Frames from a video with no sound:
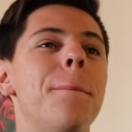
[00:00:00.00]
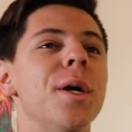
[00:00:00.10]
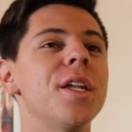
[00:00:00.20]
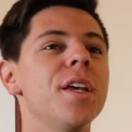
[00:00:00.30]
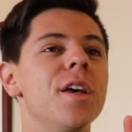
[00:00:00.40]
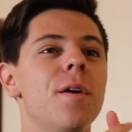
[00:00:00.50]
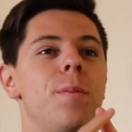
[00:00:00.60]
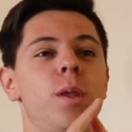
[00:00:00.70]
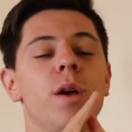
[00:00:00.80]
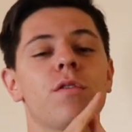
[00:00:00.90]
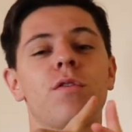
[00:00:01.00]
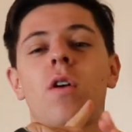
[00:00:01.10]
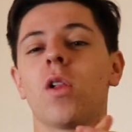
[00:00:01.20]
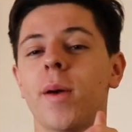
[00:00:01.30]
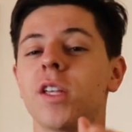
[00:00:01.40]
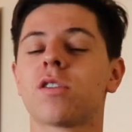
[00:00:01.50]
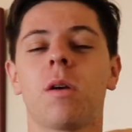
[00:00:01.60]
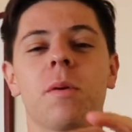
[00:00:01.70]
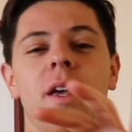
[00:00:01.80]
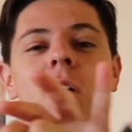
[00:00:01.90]
but you have to follow my
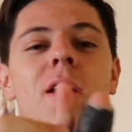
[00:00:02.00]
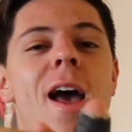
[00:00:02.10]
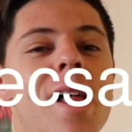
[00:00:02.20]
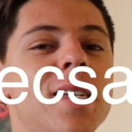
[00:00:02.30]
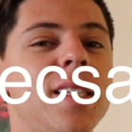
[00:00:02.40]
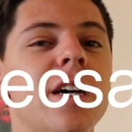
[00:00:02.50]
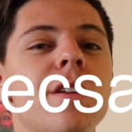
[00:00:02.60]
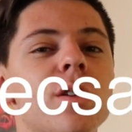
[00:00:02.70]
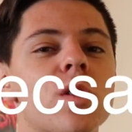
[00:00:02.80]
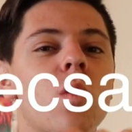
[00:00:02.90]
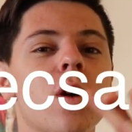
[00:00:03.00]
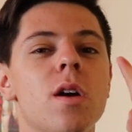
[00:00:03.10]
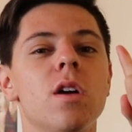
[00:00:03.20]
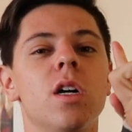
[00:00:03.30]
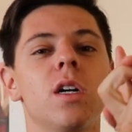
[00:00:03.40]
Instagram account, alecsant underscore,